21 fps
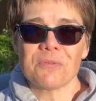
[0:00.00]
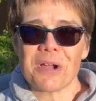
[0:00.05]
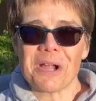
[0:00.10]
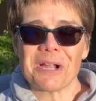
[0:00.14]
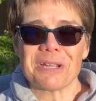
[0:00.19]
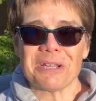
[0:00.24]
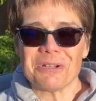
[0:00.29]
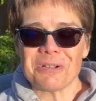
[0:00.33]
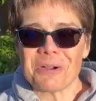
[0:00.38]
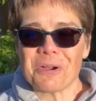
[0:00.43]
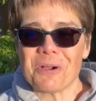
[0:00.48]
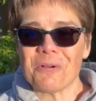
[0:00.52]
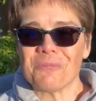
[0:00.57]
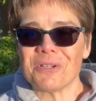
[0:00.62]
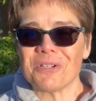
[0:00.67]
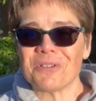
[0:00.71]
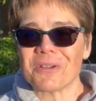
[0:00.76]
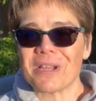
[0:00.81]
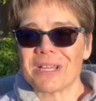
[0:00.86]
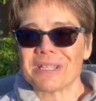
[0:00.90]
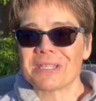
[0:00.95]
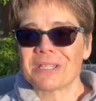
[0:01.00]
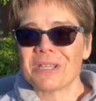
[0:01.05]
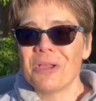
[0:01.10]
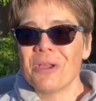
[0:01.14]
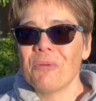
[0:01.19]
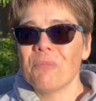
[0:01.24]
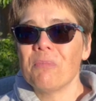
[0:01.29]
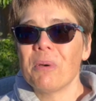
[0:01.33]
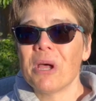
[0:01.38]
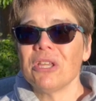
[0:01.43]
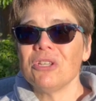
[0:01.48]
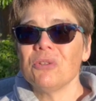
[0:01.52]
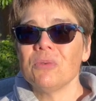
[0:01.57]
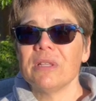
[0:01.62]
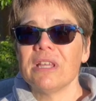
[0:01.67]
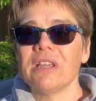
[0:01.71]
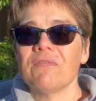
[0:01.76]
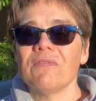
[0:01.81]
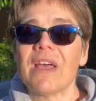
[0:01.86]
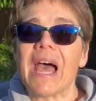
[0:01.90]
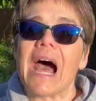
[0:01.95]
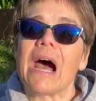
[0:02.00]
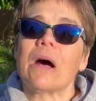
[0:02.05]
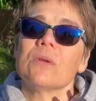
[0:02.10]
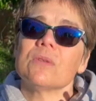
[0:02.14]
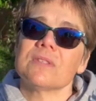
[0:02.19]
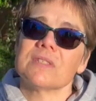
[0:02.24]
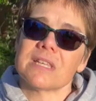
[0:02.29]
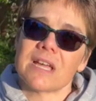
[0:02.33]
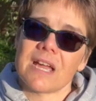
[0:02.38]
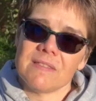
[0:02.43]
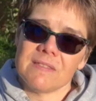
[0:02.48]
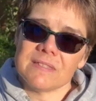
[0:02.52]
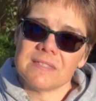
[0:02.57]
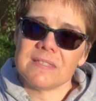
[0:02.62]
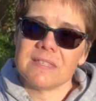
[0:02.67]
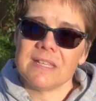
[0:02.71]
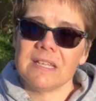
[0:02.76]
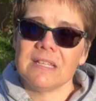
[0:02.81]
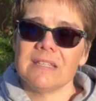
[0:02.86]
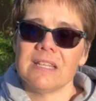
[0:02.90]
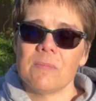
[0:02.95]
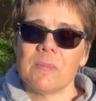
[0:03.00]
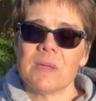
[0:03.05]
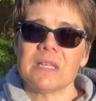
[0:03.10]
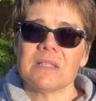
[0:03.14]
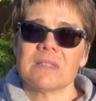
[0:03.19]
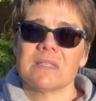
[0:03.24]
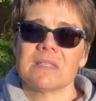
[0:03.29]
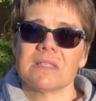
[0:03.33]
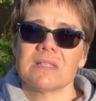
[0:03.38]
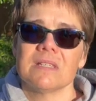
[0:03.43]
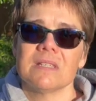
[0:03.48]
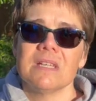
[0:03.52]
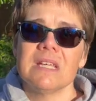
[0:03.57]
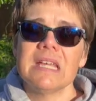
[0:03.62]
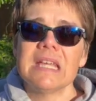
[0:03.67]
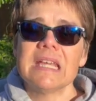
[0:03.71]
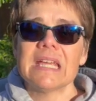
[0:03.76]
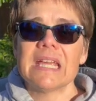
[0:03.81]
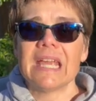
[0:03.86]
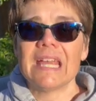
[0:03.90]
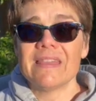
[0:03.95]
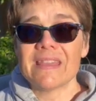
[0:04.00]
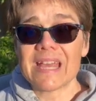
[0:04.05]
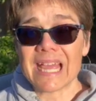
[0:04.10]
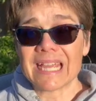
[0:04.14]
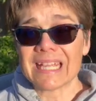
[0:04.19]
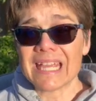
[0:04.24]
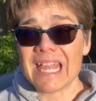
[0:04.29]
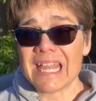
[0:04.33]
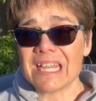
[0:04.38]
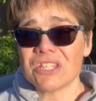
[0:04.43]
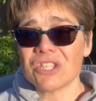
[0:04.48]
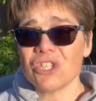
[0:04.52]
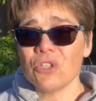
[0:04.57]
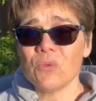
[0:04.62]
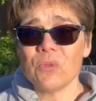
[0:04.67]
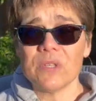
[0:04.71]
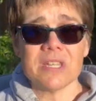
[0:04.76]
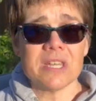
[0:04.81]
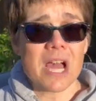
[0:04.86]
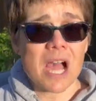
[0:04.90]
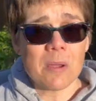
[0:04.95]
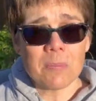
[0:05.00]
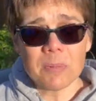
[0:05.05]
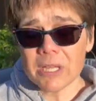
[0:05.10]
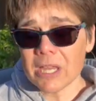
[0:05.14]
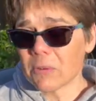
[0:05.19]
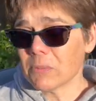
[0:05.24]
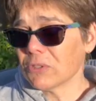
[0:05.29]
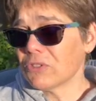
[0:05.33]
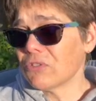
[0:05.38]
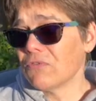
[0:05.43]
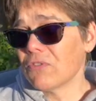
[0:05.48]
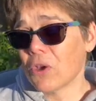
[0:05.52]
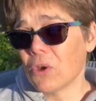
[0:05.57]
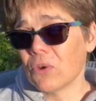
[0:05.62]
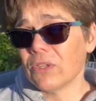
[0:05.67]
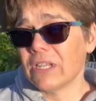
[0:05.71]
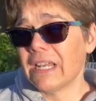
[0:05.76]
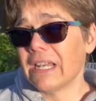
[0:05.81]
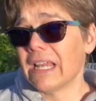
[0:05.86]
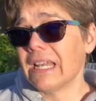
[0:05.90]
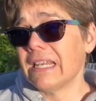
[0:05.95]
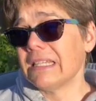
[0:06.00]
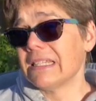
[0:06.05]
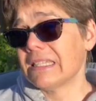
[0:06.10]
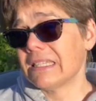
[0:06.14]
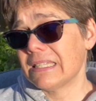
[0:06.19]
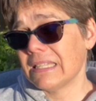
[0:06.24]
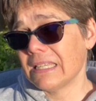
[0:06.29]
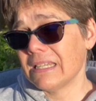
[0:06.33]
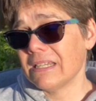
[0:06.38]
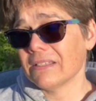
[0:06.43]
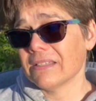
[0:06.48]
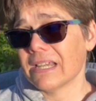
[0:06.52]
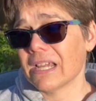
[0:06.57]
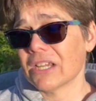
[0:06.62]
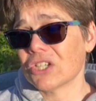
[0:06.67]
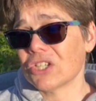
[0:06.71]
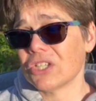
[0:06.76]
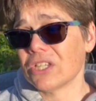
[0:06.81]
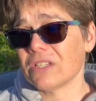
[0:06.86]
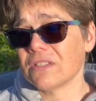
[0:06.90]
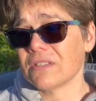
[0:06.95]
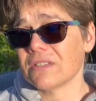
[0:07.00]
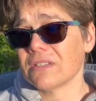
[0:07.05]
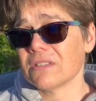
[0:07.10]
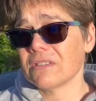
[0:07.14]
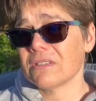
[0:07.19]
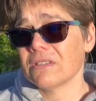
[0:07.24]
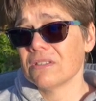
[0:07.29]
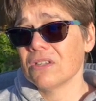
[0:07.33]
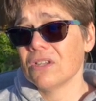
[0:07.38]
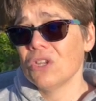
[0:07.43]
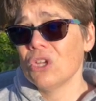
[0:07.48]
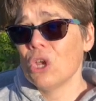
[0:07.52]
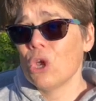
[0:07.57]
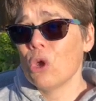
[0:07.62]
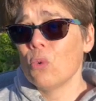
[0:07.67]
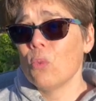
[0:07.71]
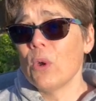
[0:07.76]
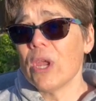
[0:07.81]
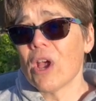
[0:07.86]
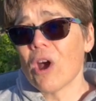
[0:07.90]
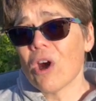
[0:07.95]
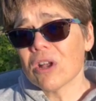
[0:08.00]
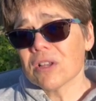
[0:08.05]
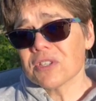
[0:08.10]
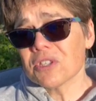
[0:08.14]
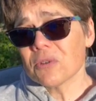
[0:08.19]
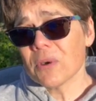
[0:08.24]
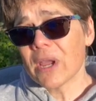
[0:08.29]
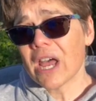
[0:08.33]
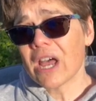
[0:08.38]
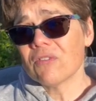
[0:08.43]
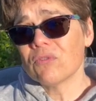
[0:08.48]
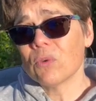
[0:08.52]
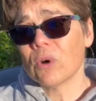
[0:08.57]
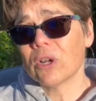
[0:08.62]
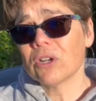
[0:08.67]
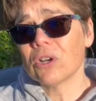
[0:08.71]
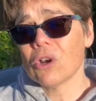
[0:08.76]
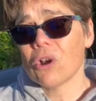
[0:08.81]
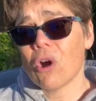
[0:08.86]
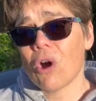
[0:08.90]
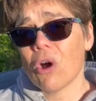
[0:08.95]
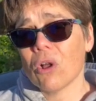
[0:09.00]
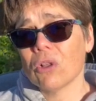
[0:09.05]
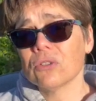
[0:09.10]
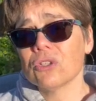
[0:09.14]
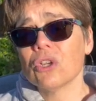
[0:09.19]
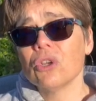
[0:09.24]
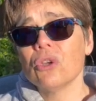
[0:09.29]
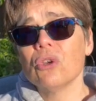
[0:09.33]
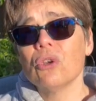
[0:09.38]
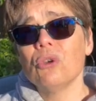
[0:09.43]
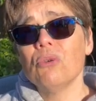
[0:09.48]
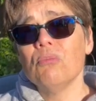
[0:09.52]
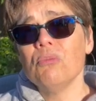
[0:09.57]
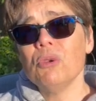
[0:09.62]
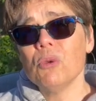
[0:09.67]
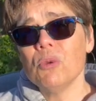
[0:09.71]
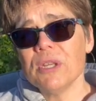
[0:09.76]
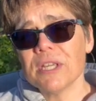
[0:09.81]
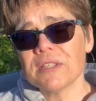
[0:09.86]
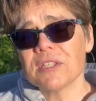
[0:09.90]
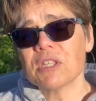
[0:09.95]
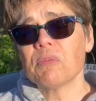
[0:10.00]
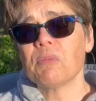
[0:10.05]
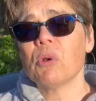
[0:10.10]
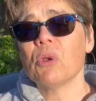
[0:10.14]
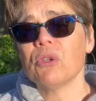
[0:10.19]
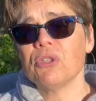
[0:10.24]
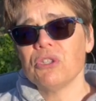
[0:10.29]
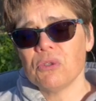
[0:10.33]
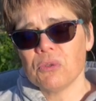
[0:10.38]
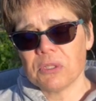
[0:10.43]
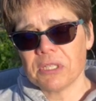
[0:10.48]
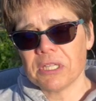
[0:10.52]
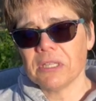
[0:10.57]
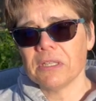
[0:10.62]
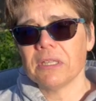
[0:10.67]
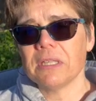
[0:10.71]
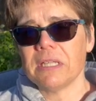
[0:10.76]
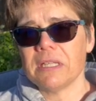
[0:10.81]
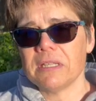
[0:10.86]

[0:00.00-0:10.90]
in your home address, but you live outside the city limits. In that case, you would not be able to vote in any city elections. We also have what are called municipal utility